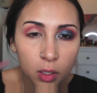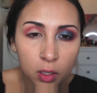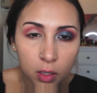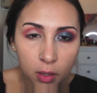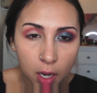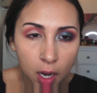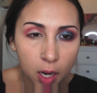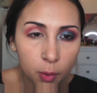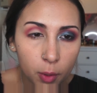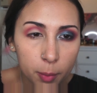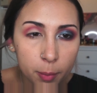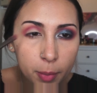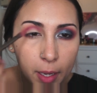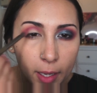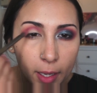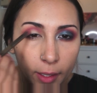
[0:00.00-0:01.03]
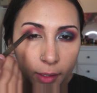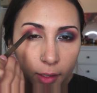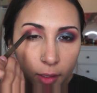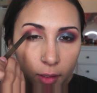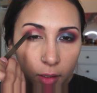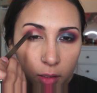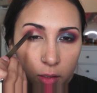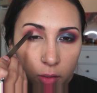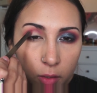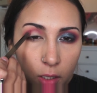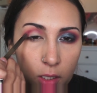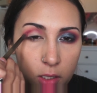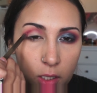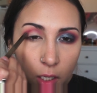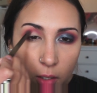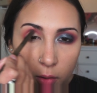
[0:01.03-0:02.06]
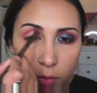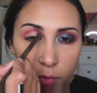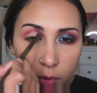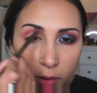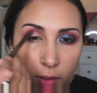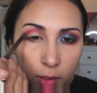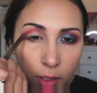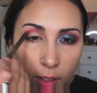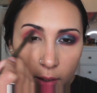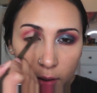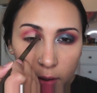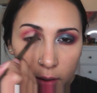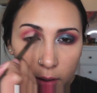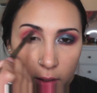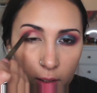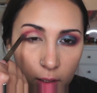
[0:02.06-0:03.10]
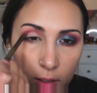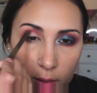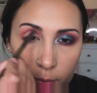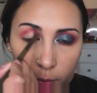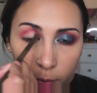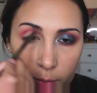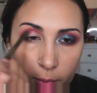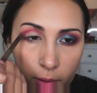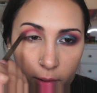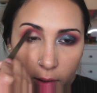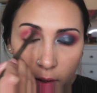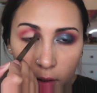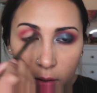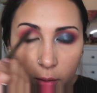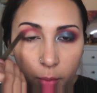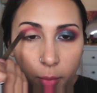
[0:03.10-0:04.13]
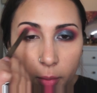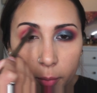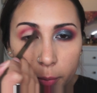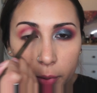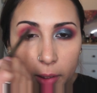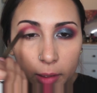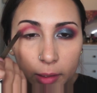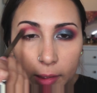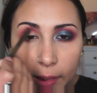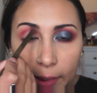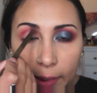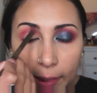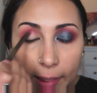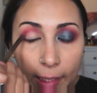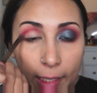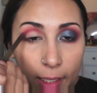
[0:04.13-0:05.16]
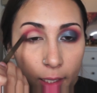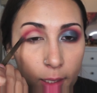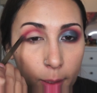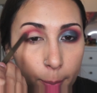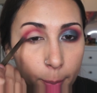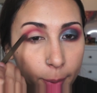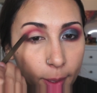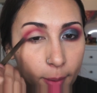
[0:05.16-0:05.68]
Alright, I went back into the eyeshadow really lightly and I'm building it up.